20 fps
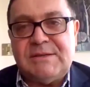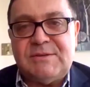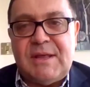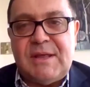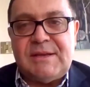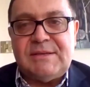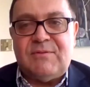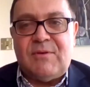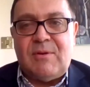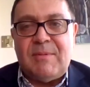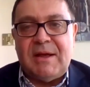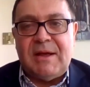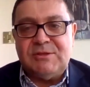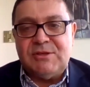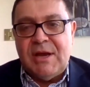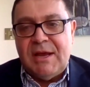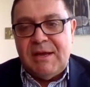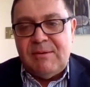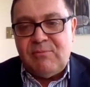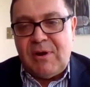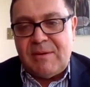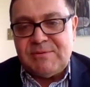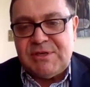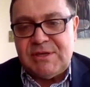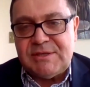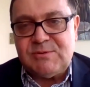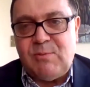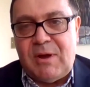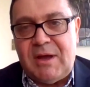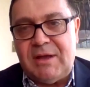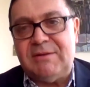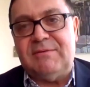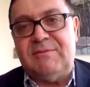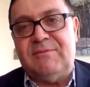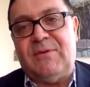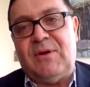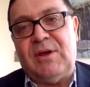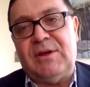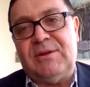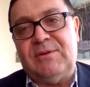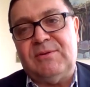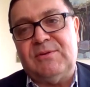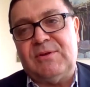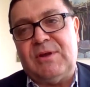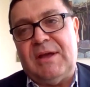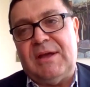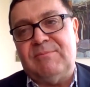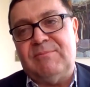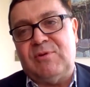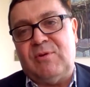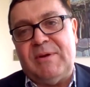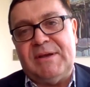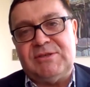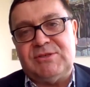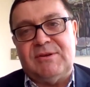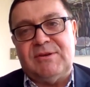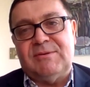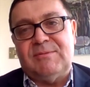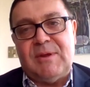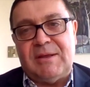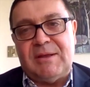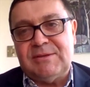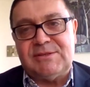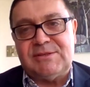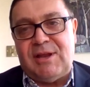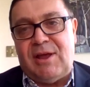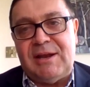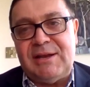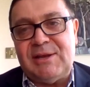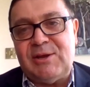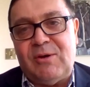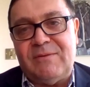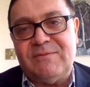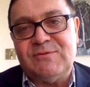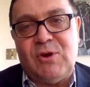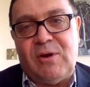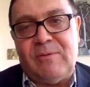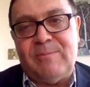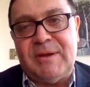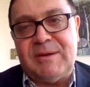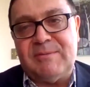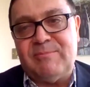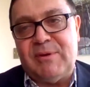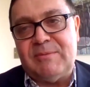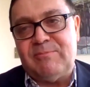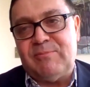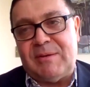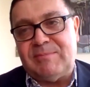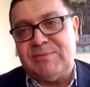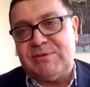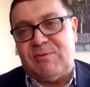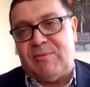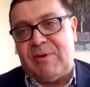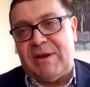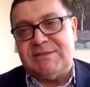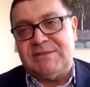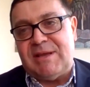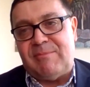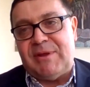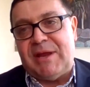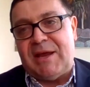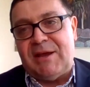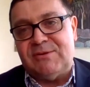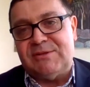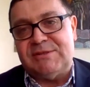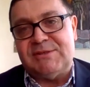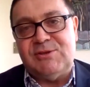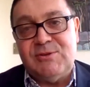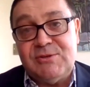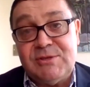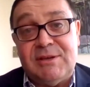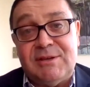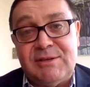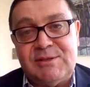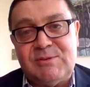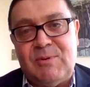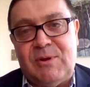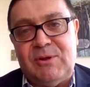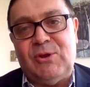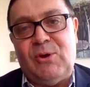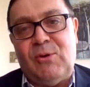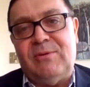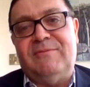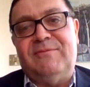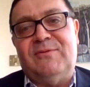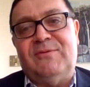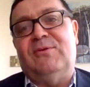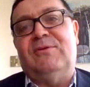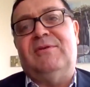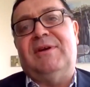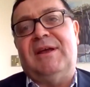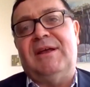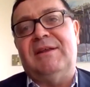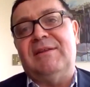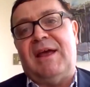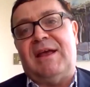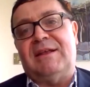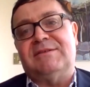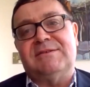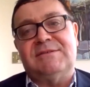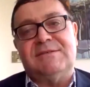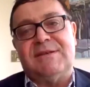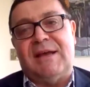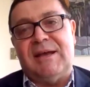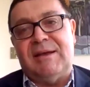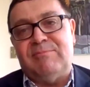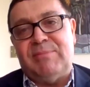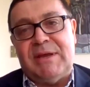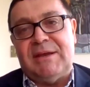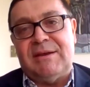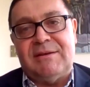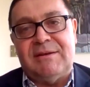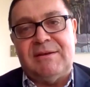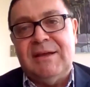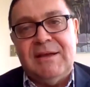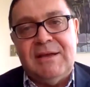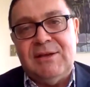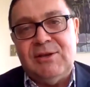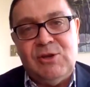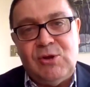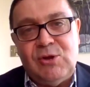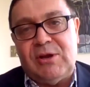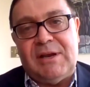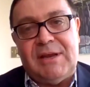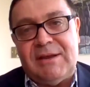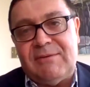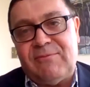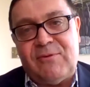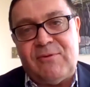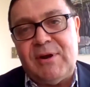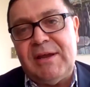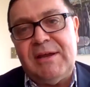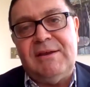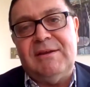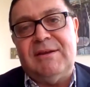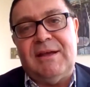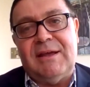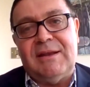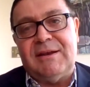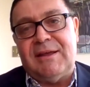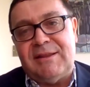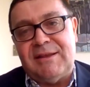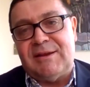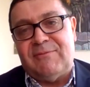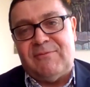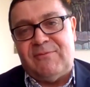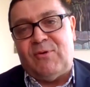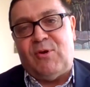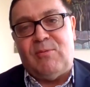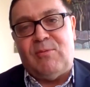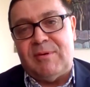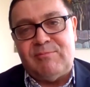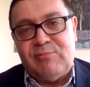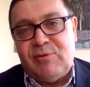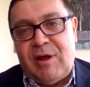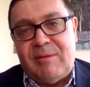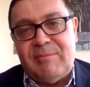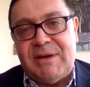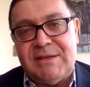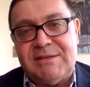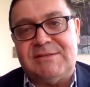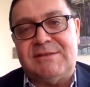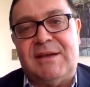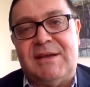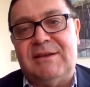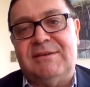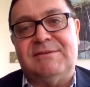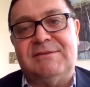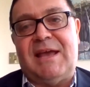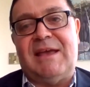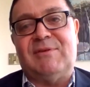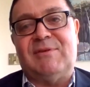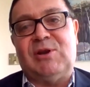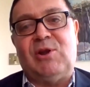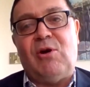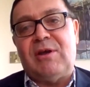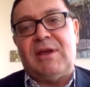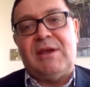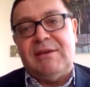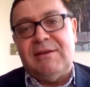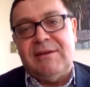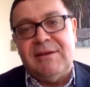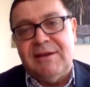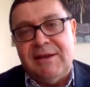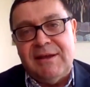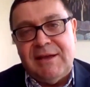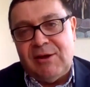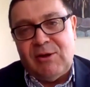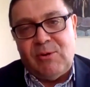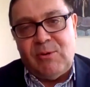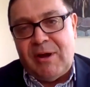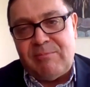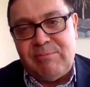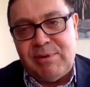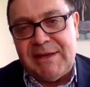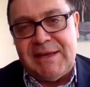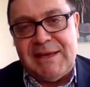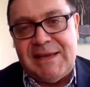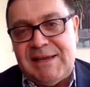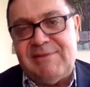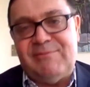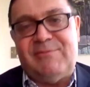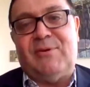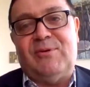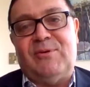very much. Perhaps just one final question, slightly off topic, but perhaps to raise something else New Zealand's well known for, and that's being nuclear free. And I think a former Prime Minister, David Lange, who I believe